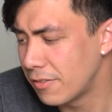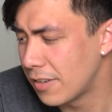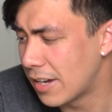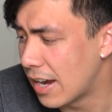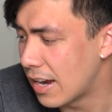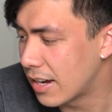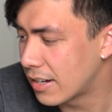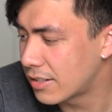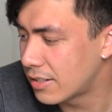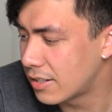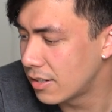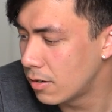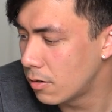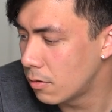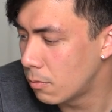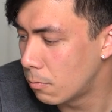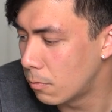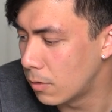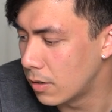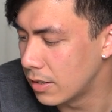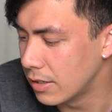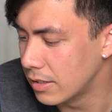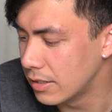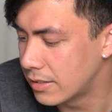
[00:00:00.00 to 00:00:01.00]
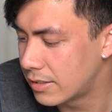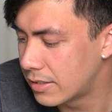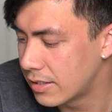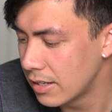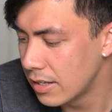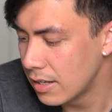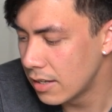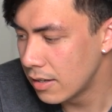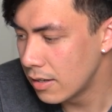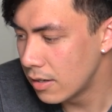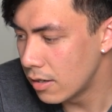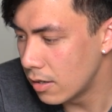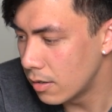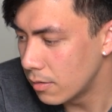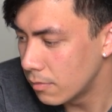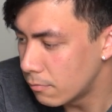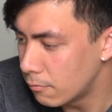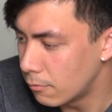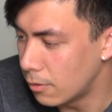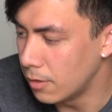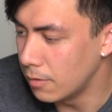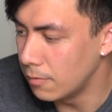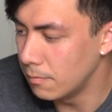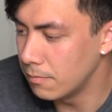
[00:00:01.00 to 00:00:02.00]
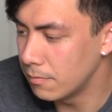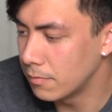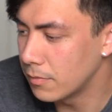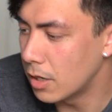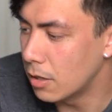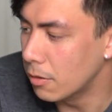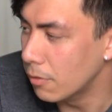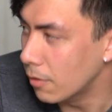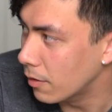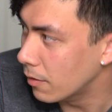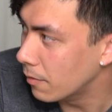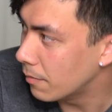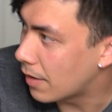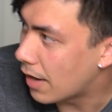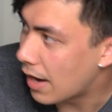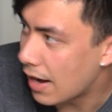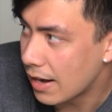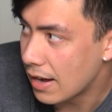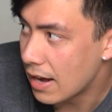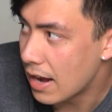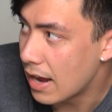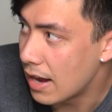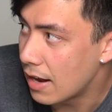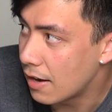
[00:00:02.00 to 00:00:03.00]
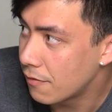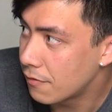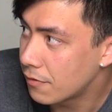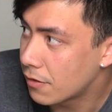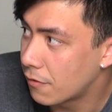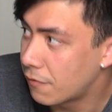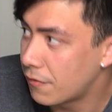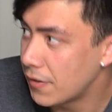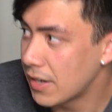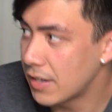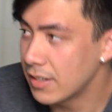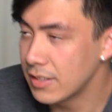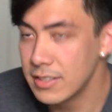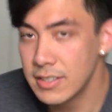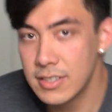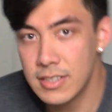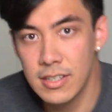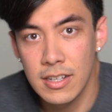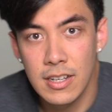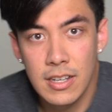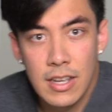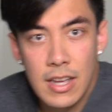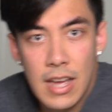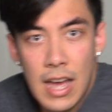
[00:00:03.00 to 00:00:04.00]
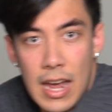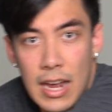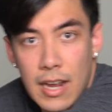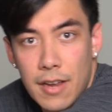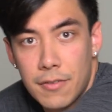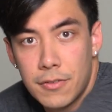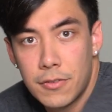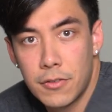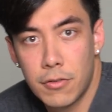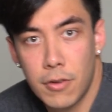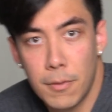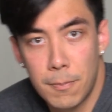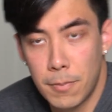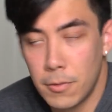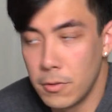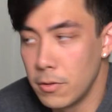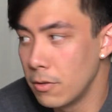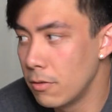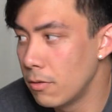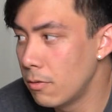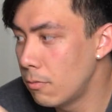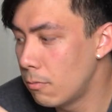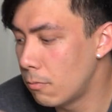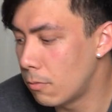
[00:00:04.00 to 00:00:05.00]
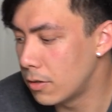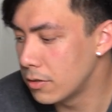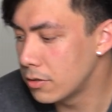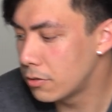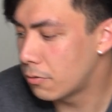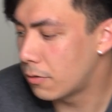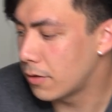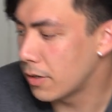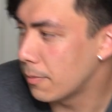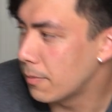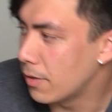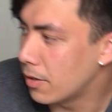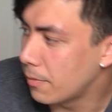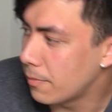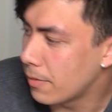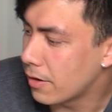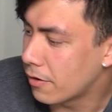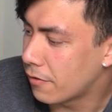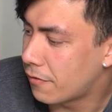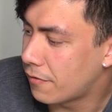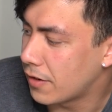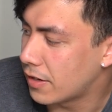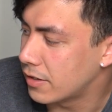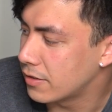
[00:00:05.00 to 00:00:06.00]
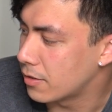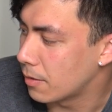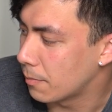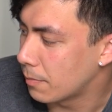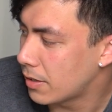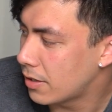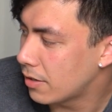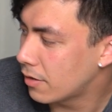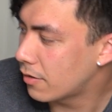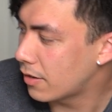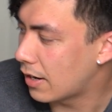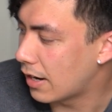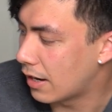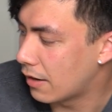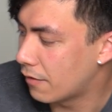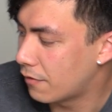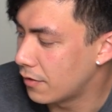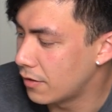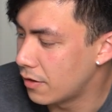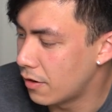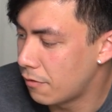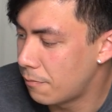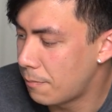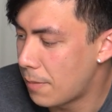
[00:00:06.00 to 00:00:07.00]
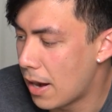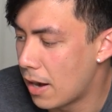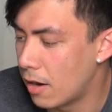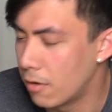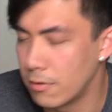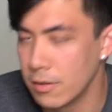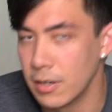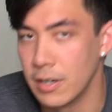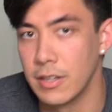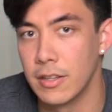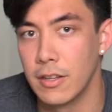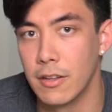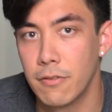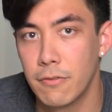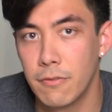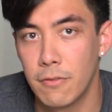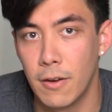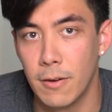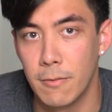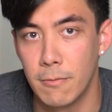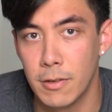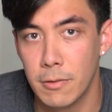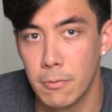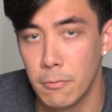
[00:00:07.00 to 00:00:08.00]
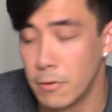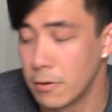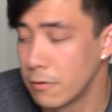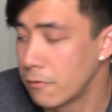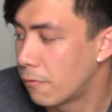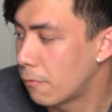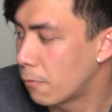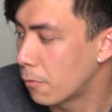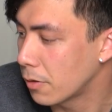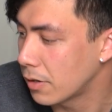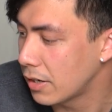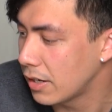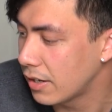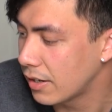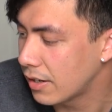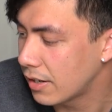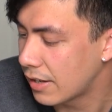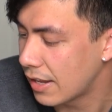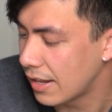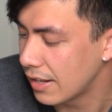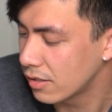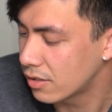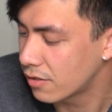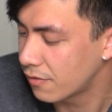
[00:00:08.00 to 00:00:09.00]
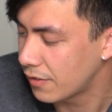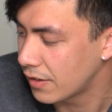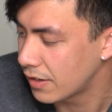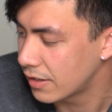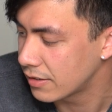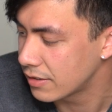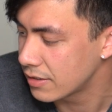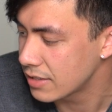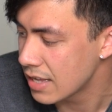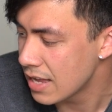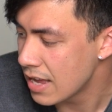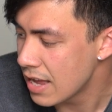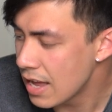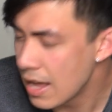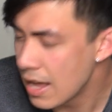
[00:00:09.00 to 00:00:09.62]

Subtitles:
reaction was, well, I have the fans. I have triple 120mm fans up here. I have enough power in the front with 140 case fans.